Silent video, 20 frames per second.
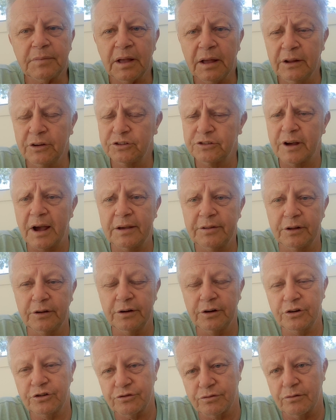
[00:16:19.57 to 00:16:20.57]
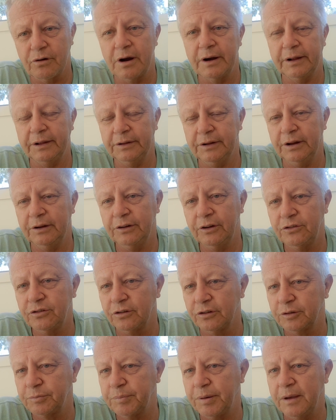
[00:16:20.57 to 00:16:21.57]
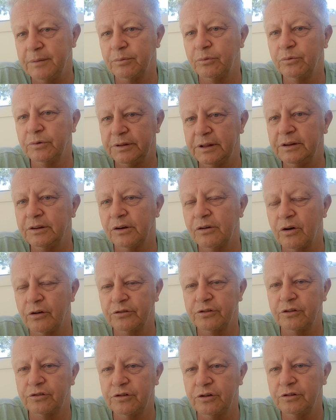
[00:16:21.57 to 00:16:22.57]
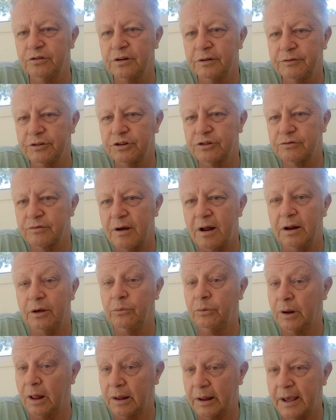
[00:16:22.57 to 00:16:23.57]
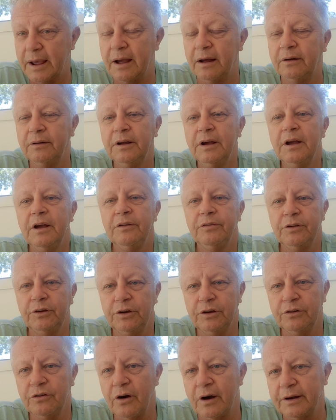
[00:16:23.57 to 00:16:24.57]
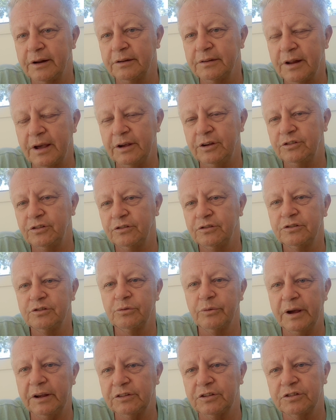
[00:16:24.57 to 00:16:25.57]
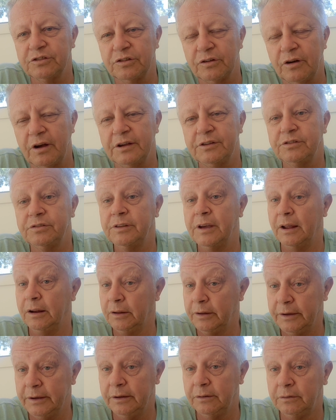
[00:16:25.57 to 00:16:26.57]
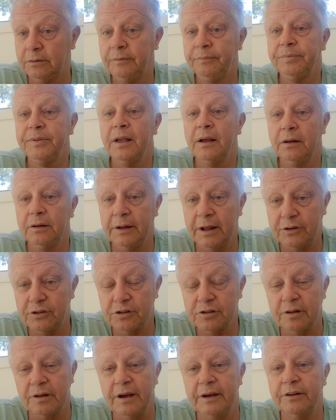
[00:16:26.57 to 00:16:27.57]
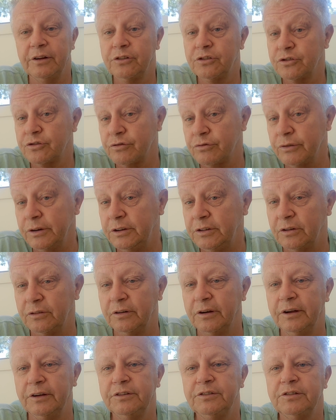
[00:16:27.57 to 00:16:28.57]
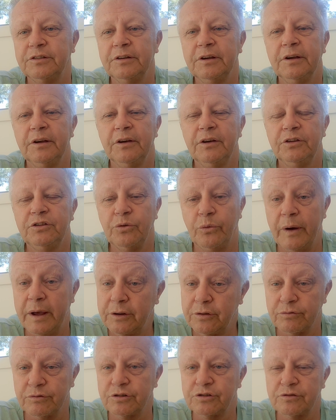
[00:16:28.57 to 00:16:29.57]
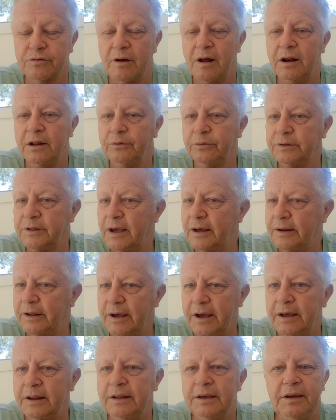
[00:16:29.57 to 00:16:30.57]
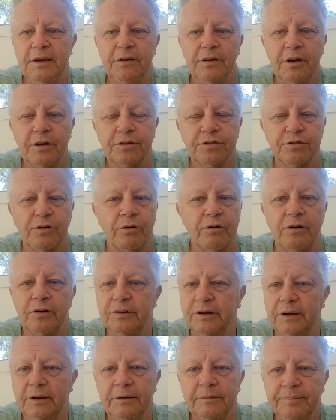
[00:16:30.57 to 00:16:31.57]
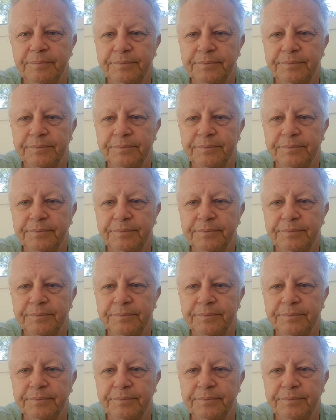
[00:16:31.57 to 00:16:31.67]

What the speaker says: and say that enshrining the Indigenous people within the Constitution of Australia will allow the United Nations to exercise their legal legislated treaties to enter Australia without any authority.